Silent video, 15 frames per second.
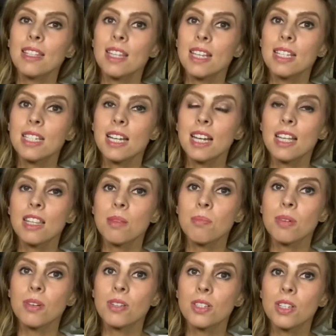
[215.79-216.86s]
the Tilly and the
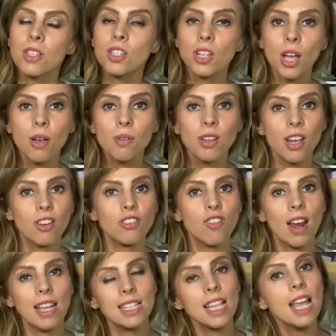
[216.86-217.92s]
Burtons cocoa
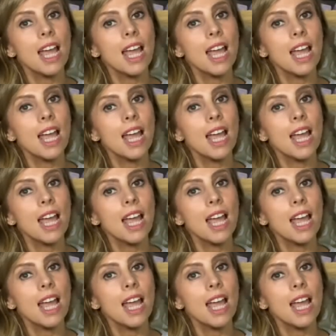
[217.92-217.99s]
dress,